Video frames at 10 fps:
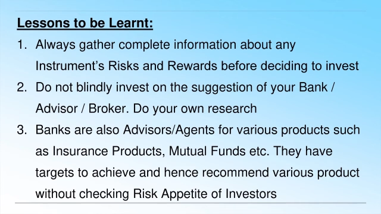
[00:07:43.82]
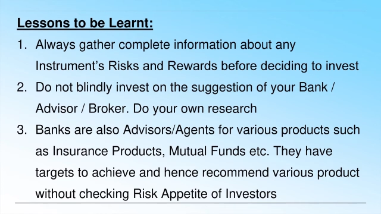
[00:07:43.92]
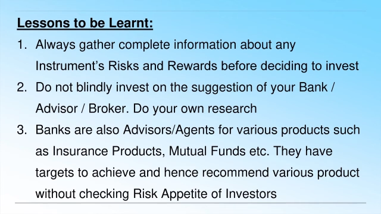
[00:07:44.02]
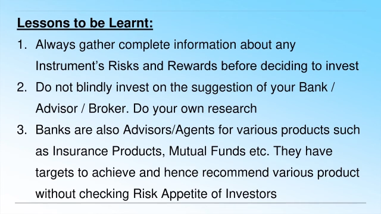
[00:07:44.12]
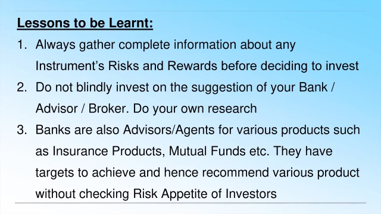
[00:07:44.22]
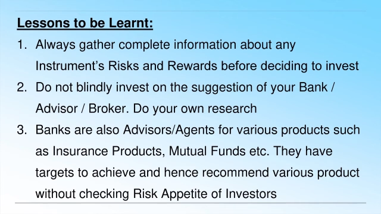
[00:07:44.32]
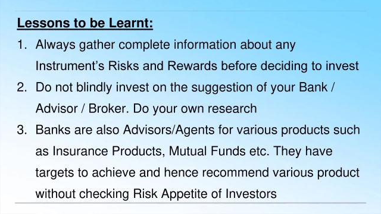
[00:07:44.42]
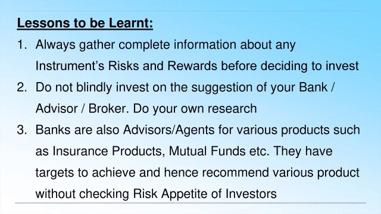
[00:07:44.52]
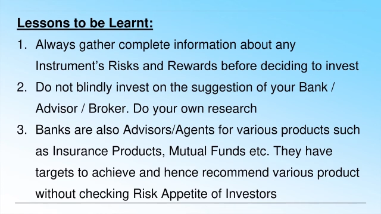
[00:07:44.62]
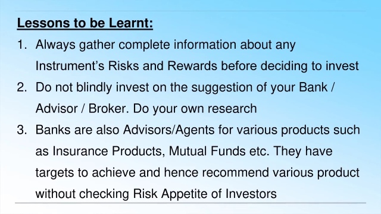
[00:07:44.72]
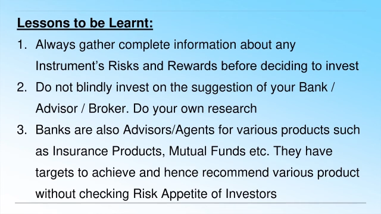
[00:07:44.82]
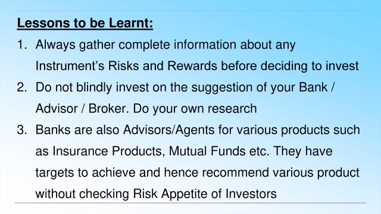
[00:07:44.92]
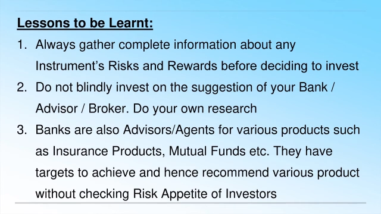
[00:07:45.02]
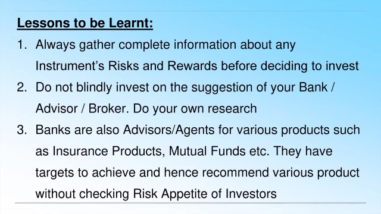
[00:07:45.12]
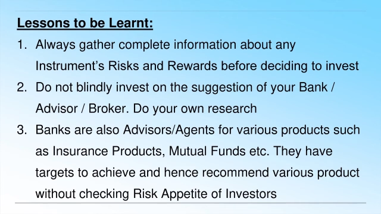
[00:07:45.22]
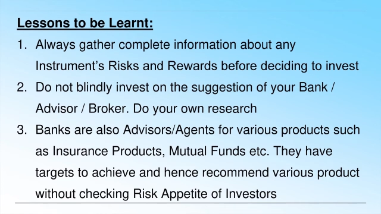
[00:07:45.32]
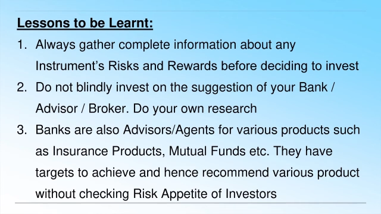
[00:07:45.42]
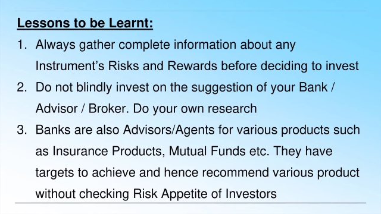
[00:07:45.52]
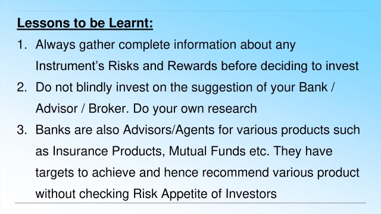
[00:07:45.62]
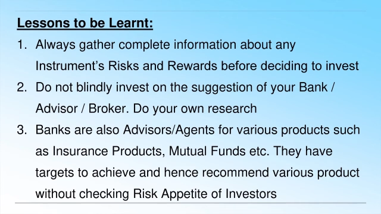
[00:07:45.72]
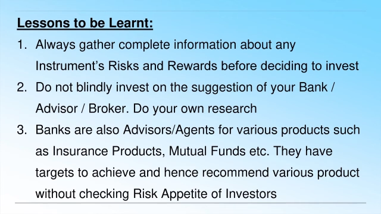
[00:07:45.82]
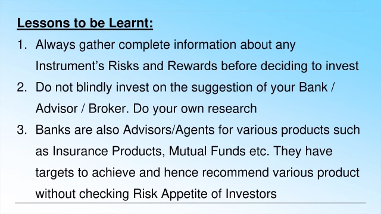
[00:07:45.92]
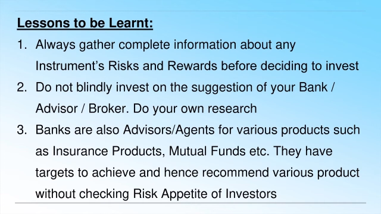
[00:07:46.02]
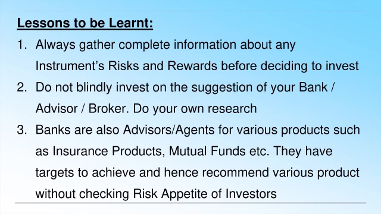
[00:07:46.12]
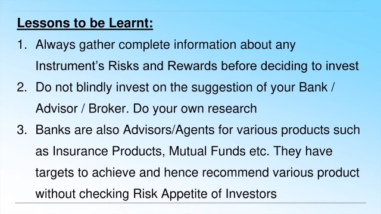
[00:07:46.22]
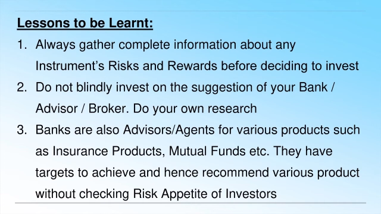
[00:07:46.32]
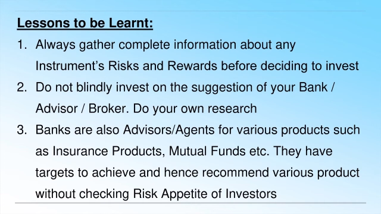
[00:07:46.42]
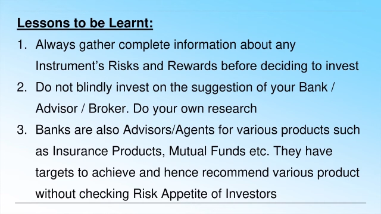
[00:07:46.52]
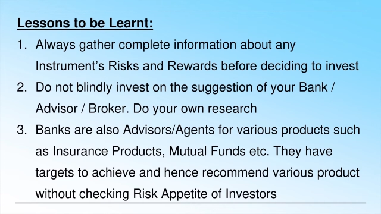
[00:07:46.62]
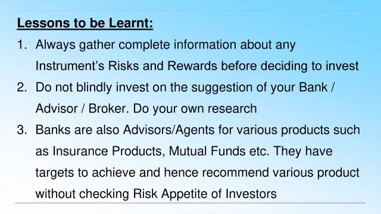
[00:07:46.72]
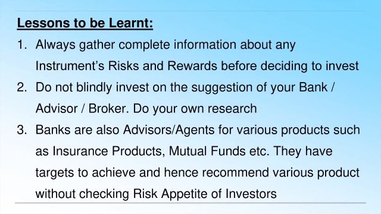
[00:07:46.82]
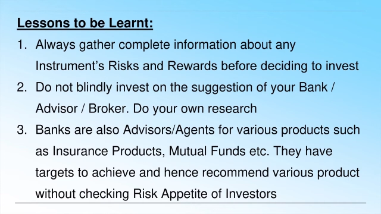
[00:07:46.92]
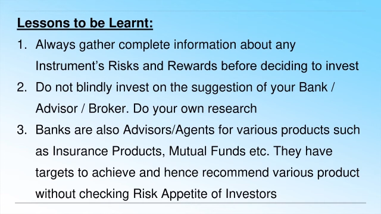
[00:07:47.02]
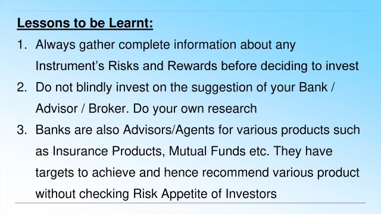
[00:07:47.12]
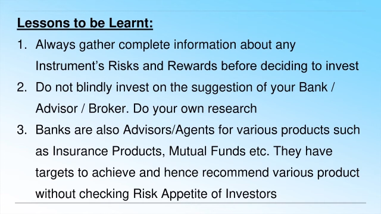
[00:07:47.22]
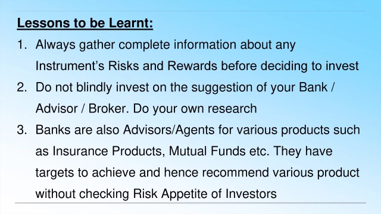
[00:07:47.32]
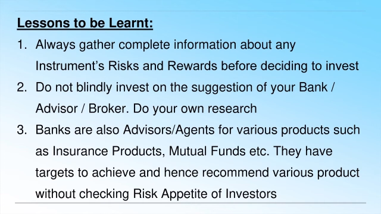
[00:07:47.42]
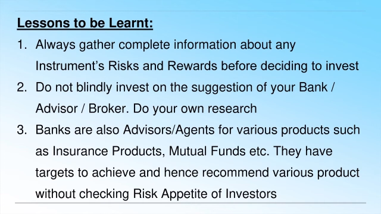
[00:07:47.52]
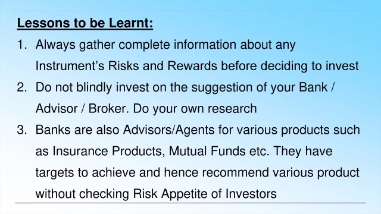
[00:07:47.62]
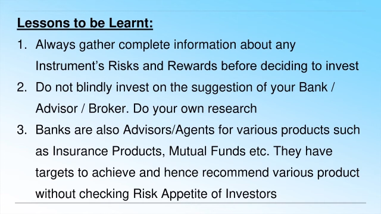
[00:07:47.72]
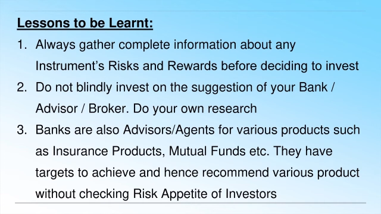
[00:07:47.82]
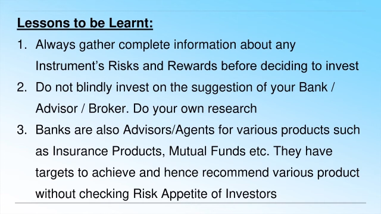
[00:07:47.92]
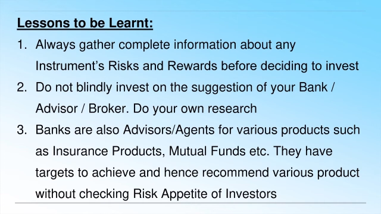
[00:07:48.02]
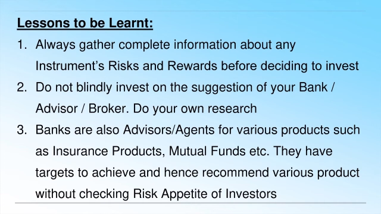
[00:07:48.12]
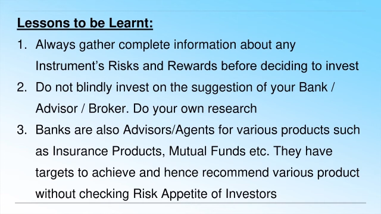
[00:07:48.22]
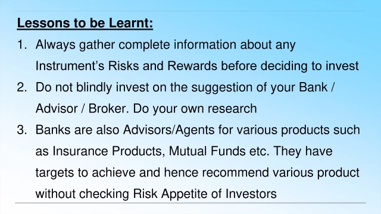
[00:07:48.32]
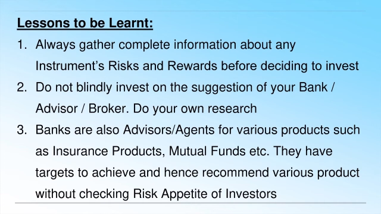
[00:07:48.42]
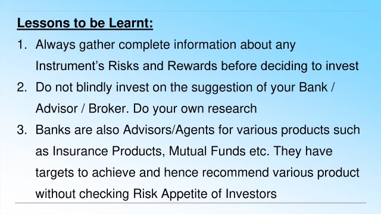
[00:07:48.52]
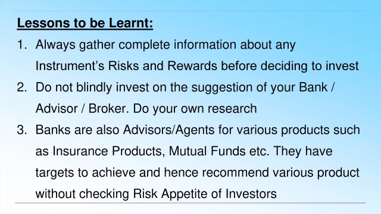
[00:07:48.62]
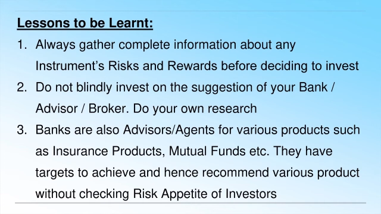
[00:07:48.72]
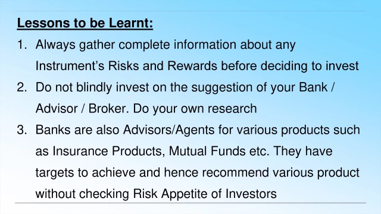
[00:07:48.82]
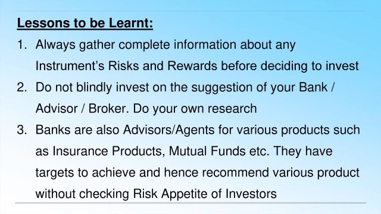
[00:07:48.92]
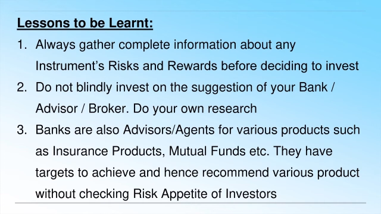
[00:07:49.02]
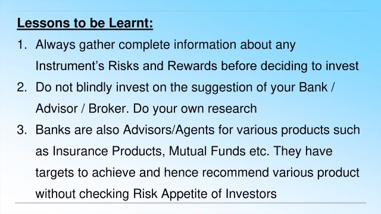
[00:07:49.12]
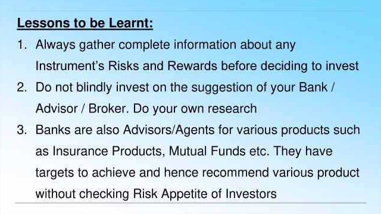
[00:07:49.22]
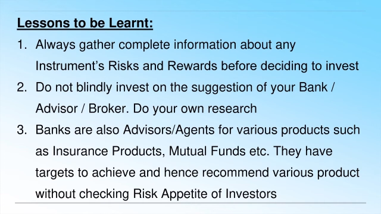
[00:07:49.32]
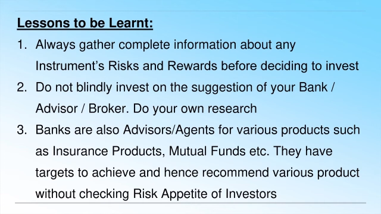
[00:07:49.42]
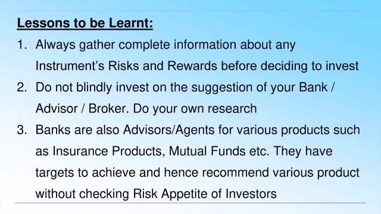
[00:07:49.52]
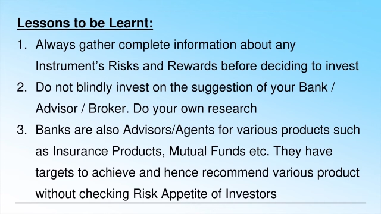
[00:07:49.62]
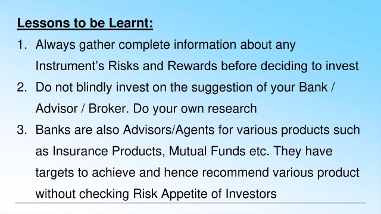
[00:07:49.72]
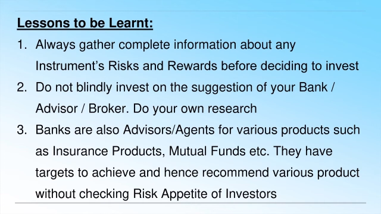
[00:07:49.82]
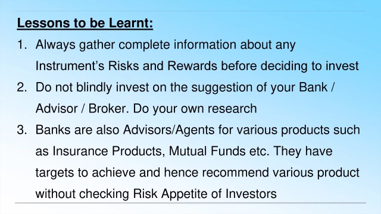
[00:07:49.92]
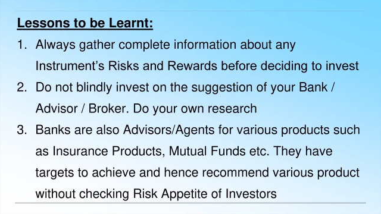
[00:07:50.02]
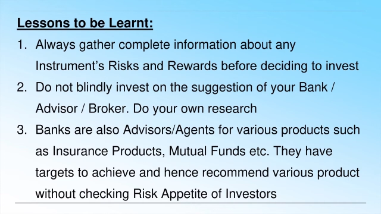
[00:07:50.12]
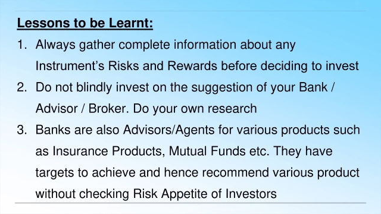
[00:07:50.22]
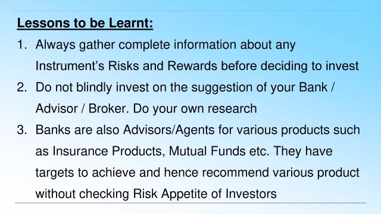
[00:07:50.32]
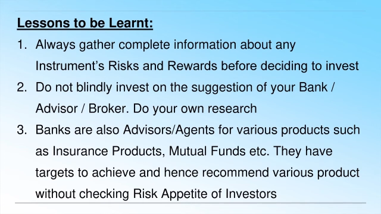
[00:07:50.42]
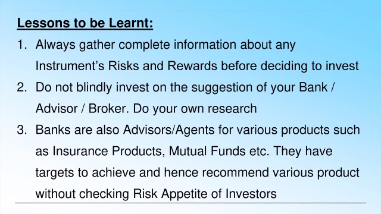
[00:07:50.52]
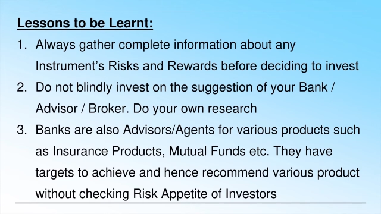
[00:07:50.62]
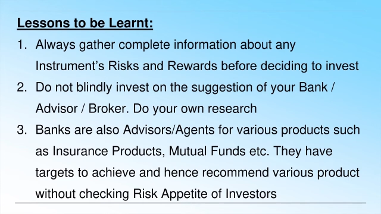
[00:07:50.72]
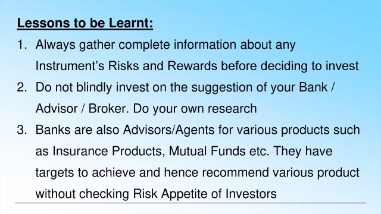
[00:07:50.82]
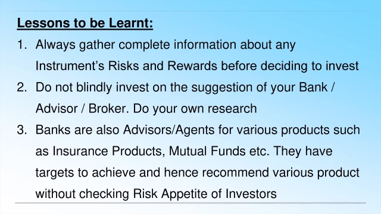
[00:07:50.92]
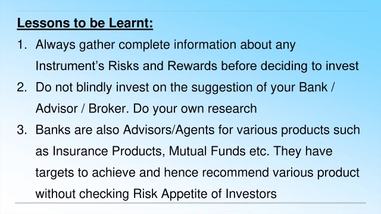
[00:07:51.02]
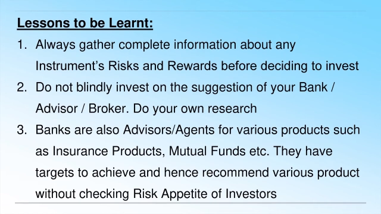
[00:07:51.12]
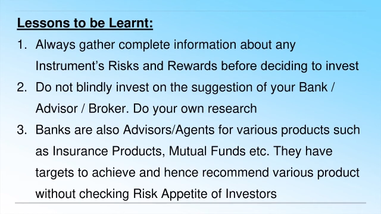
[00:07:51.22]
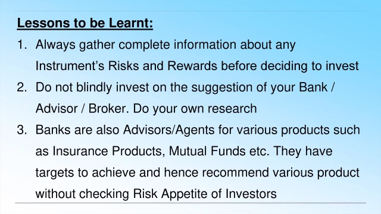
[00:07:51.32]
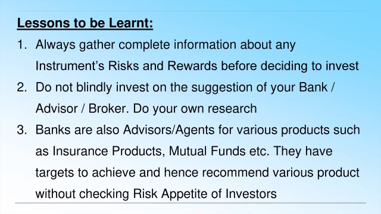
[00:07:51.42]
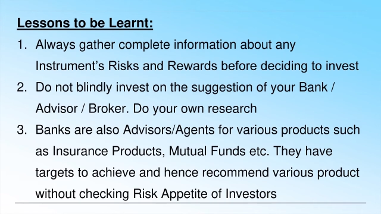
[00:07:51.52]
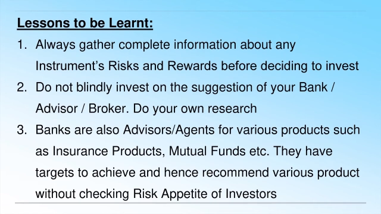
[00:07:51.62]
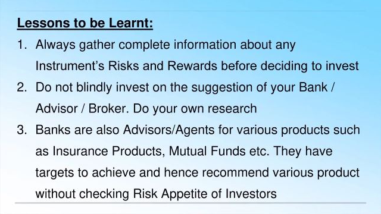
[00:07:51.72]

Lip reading: Nobody's mouth can be seen.